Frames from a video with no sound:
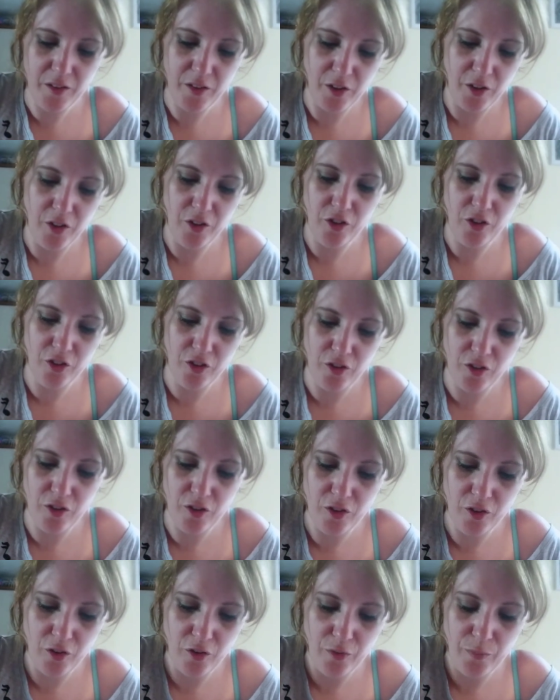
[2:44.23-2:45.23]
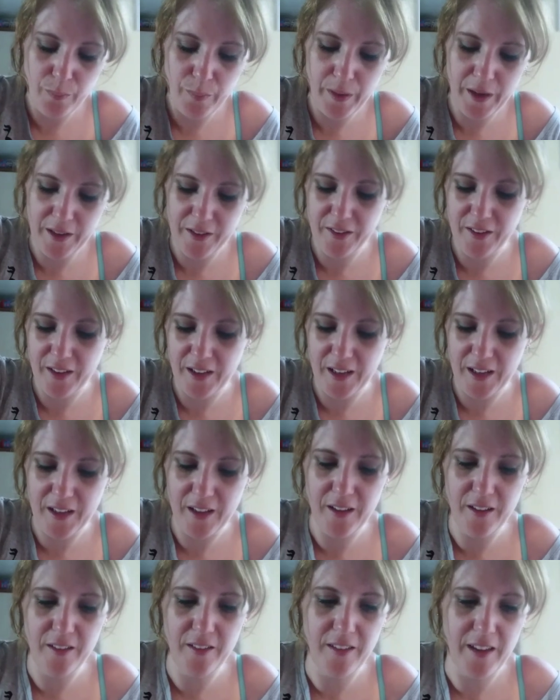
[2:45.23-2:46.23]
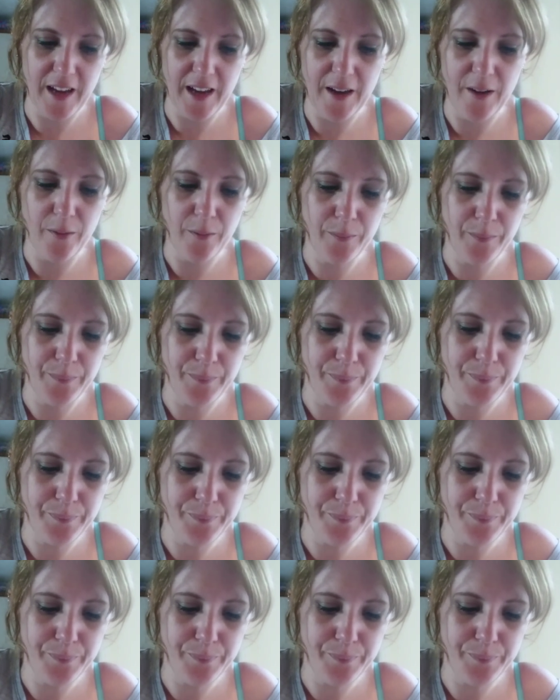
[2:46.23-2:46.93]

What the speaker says: I'm just sort of pressing it down